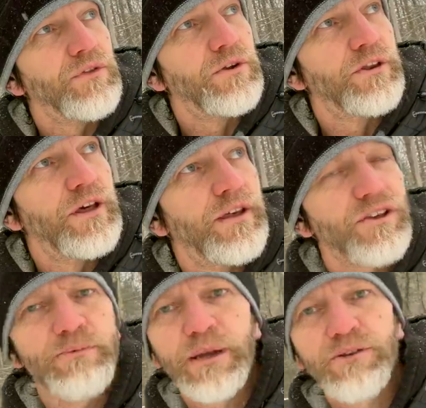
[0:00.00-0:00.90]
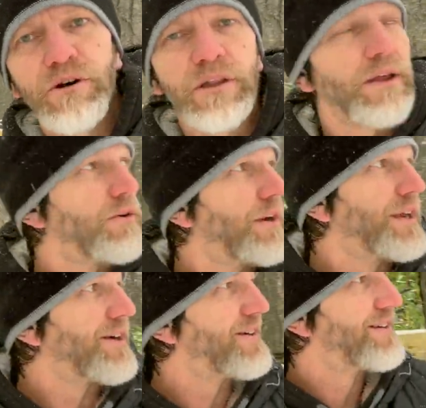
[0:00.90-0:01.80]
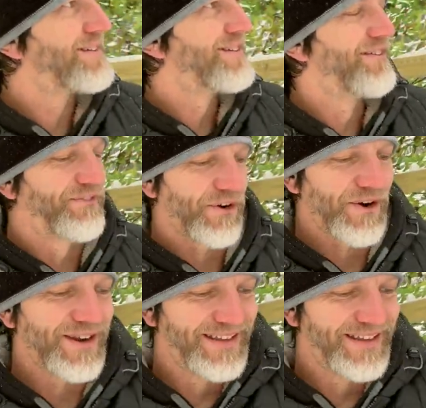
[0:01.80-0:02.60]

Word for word: learned to not expect a whole lot around here for